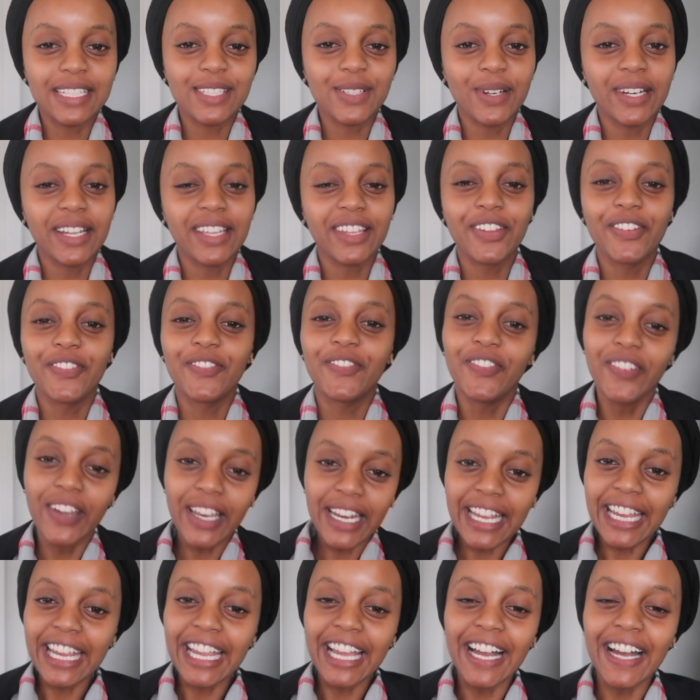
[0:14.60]
to another
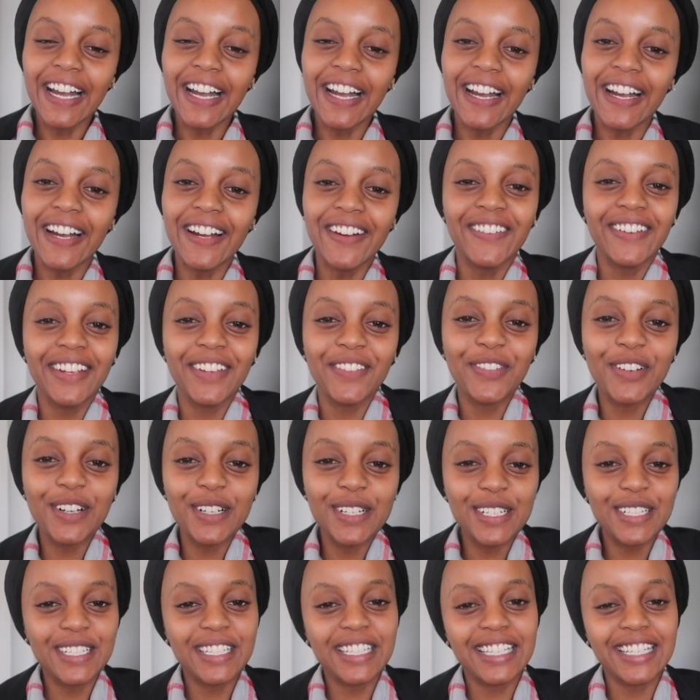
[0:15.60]
video. If
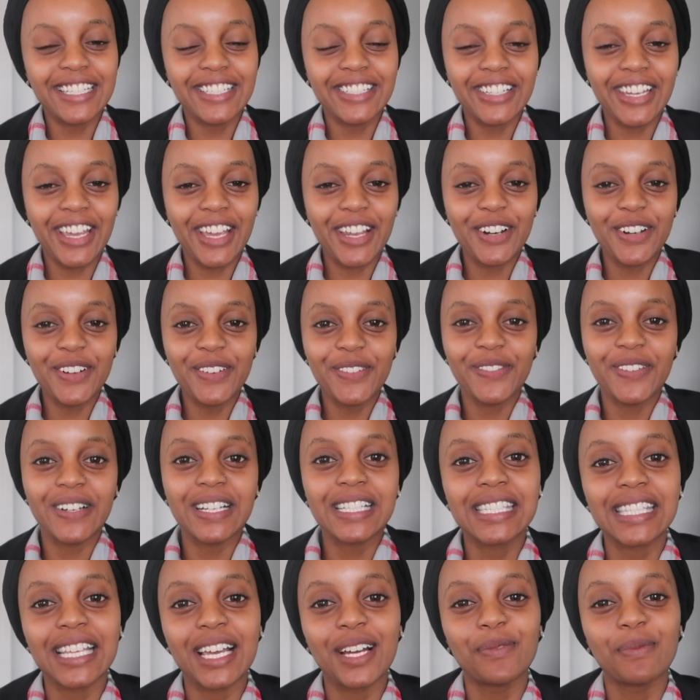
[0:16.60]
you're new to this channel,
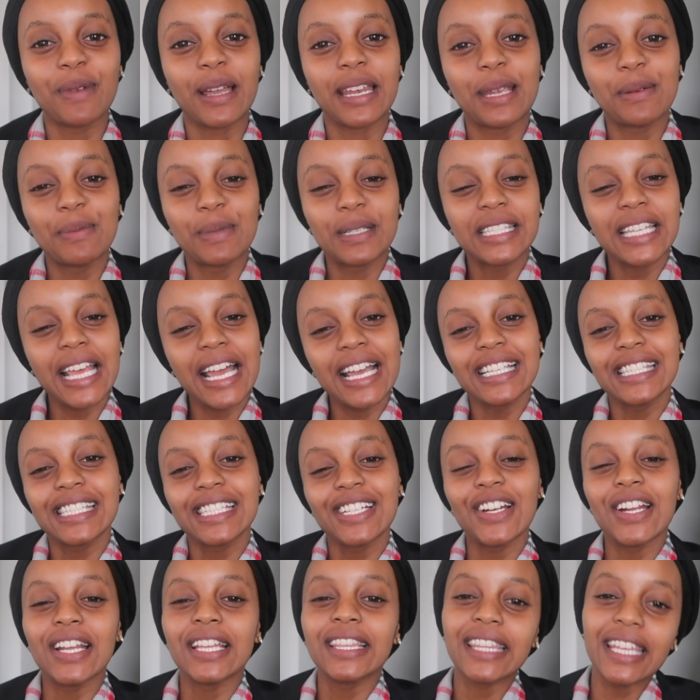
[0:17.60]
what's up? My name is
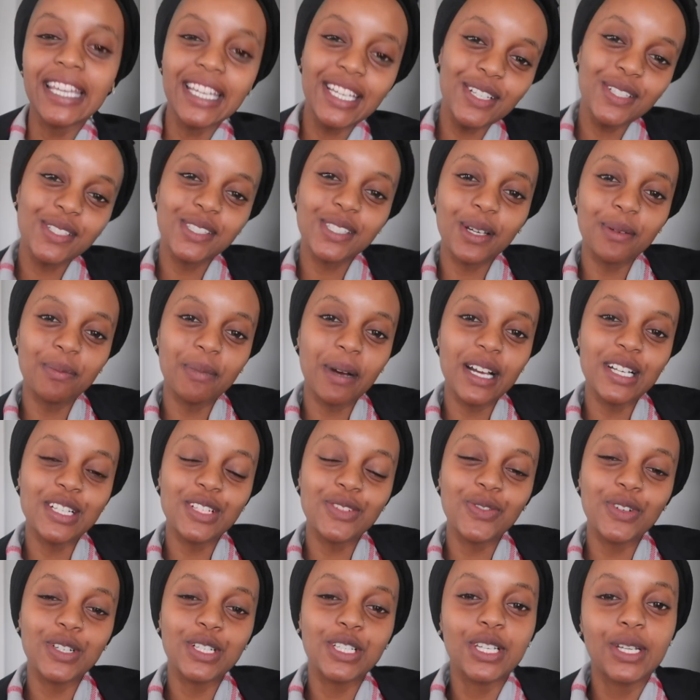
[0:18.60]
Esther and thank you so
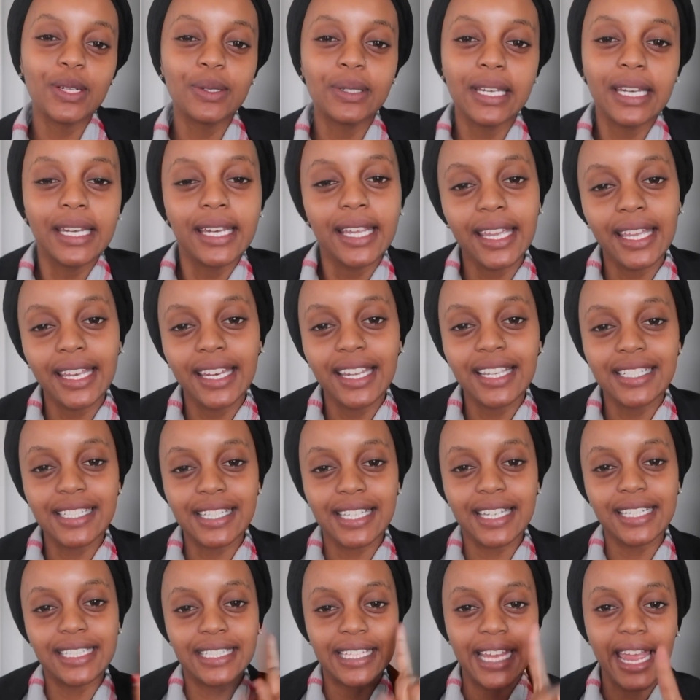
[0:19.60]
much for tuning in
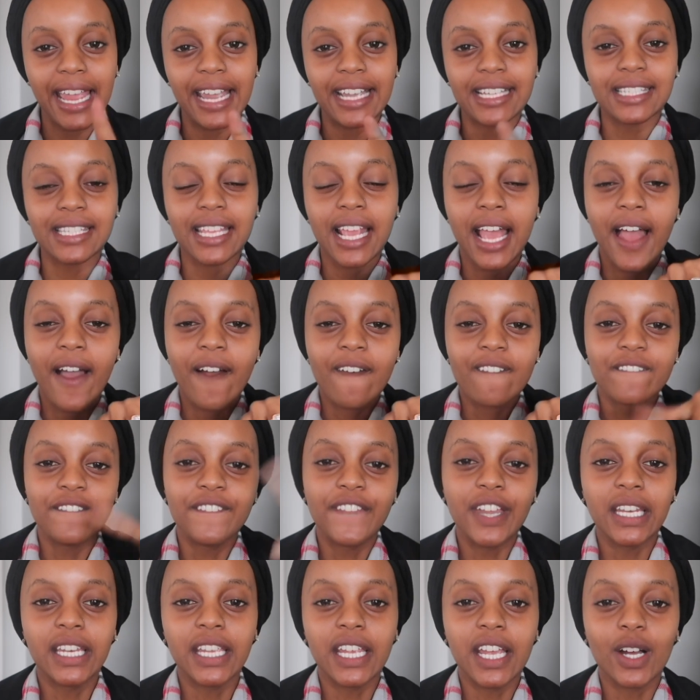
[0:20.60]
today's
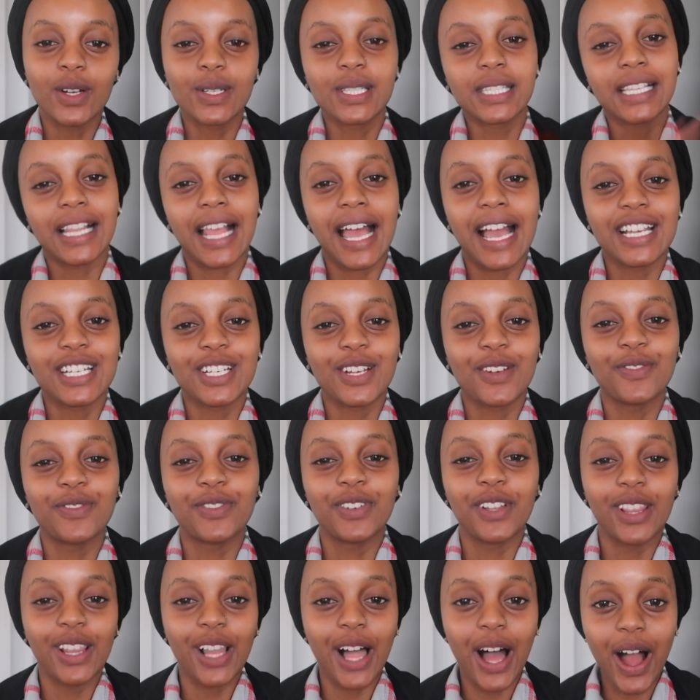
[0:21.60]
video slash
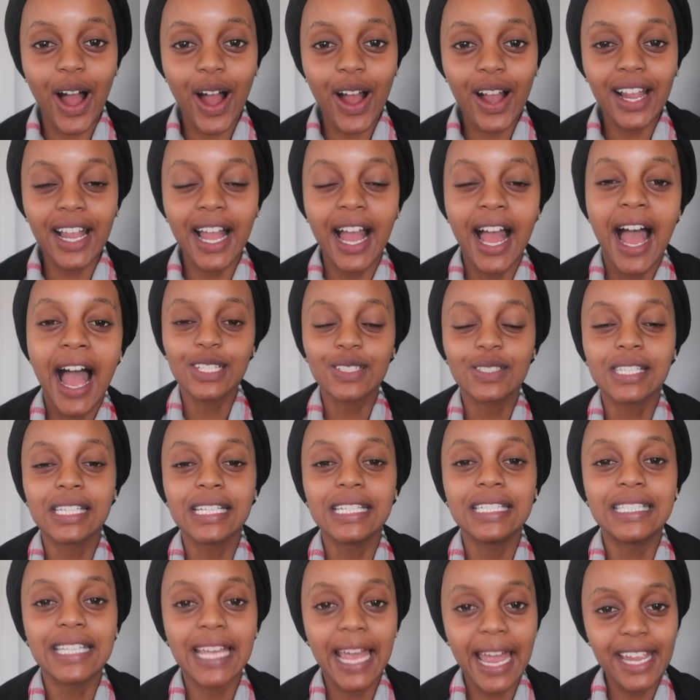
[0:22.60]
vlog. So
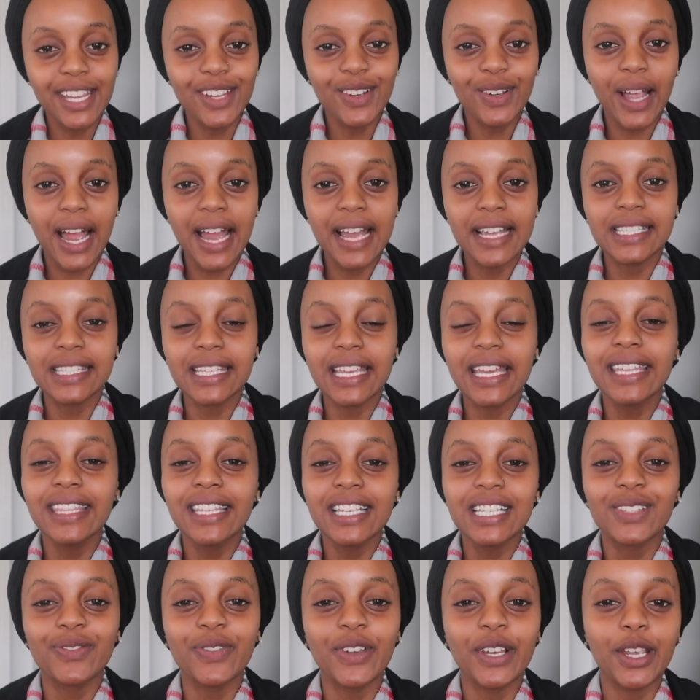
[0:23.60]
today, you guys,
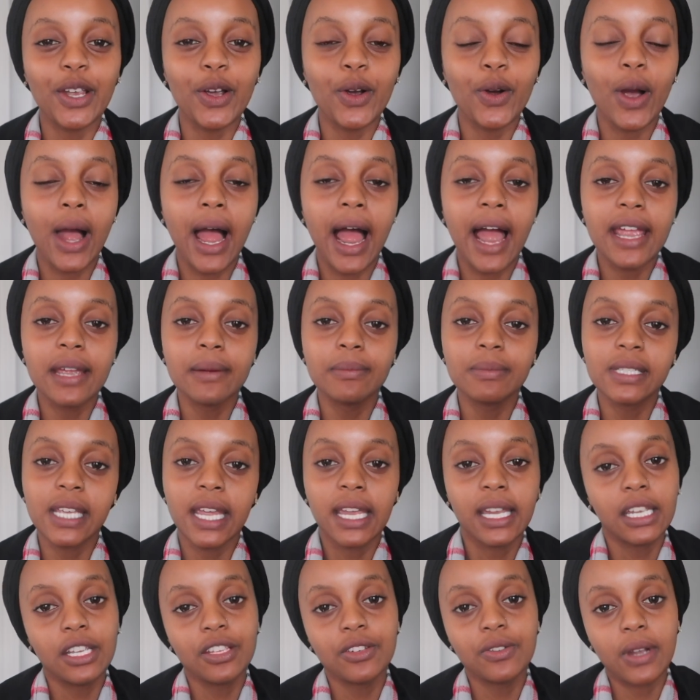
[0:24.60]
in this video, I am
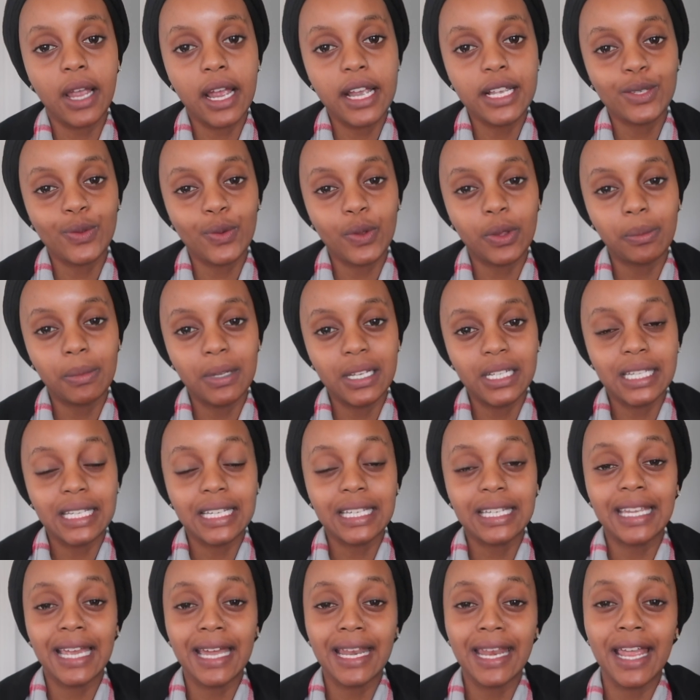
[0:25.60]
taking you guys with me
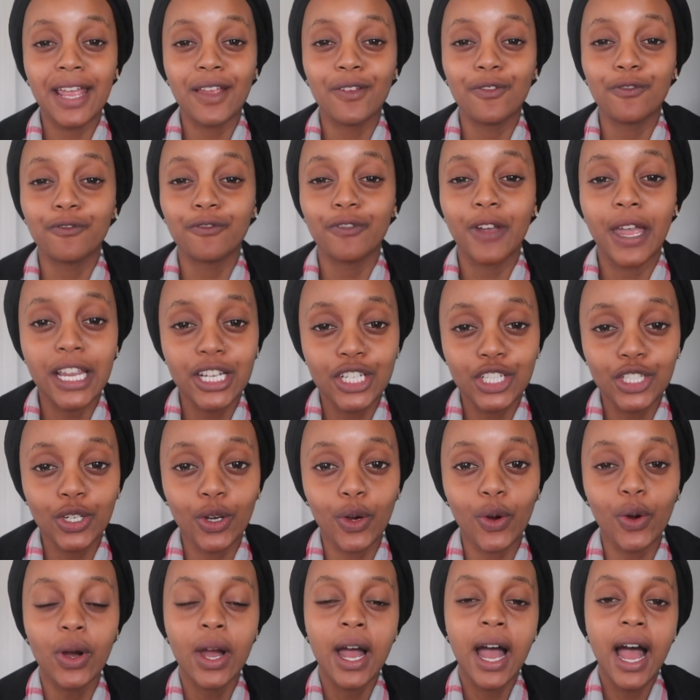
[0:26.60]
to get a
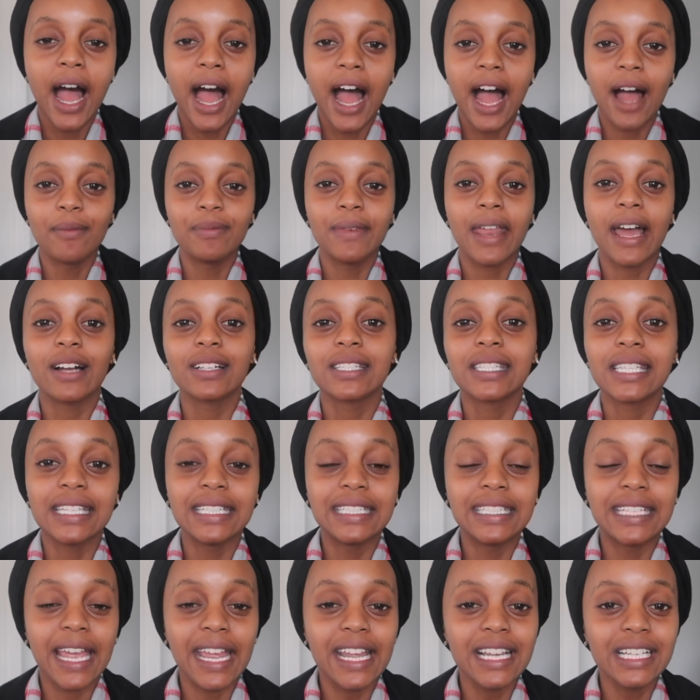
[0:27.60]
facial. Now
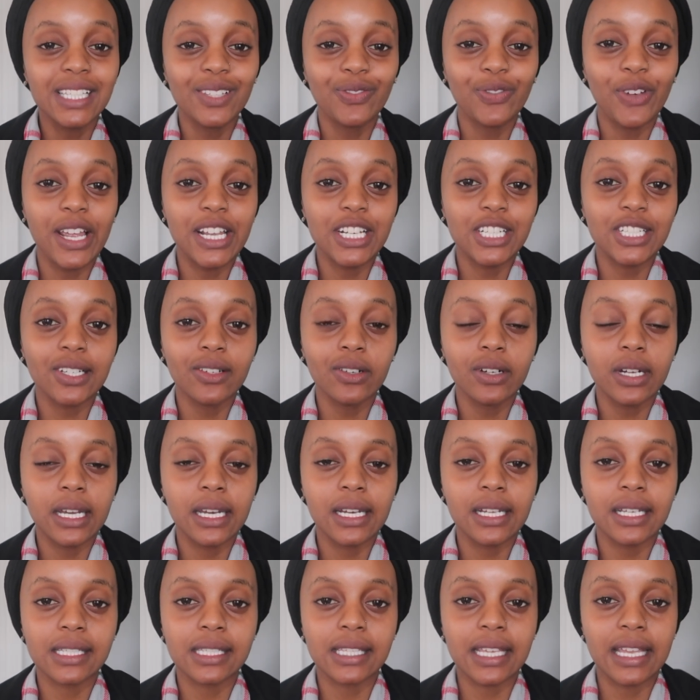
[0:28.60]
today's facial,
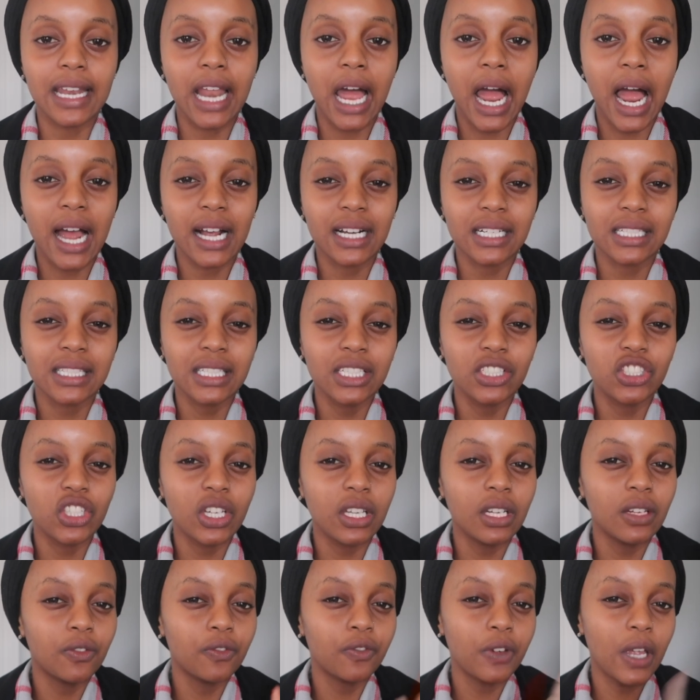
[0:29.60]
it is an
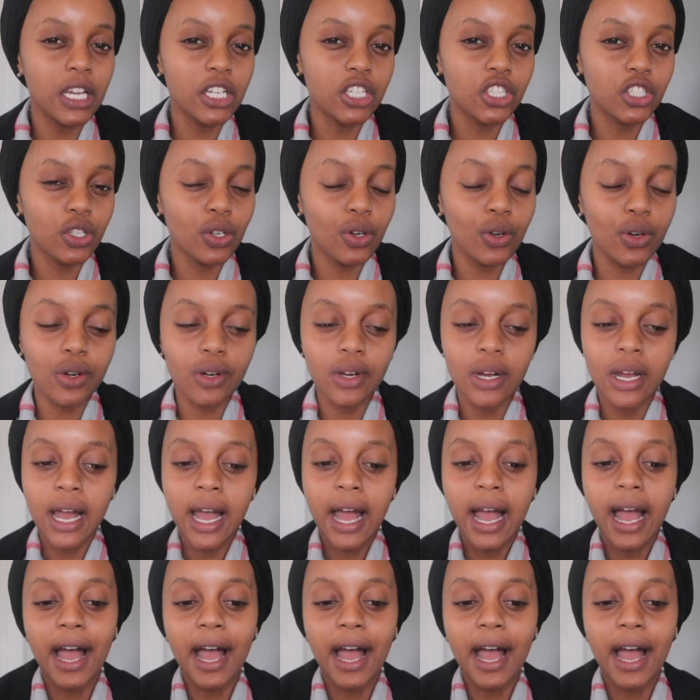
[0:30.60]
oxygen facial.